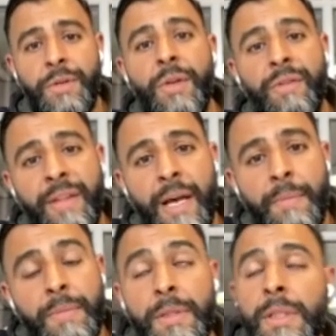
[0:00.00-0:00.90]
I would do if that
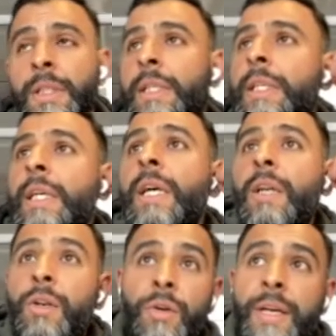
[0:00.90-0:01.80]
happens.
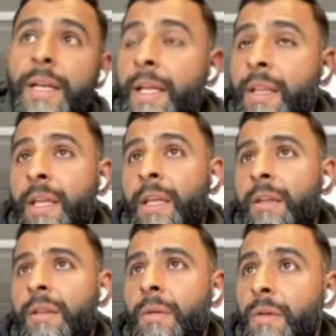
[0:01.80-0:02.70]

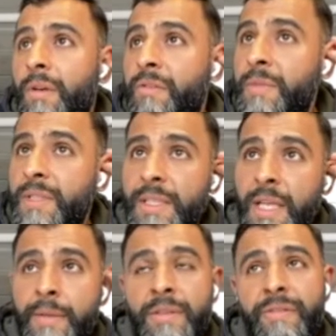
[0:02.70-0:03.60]
Luckily, the government
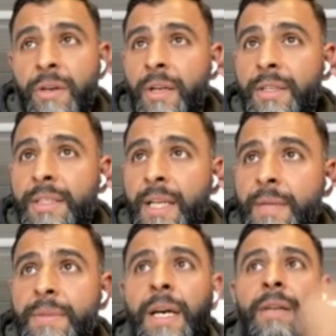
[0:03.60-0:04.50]
schemes, the furlough
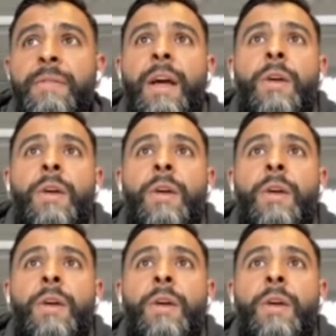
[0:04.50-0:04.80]
schemes kind of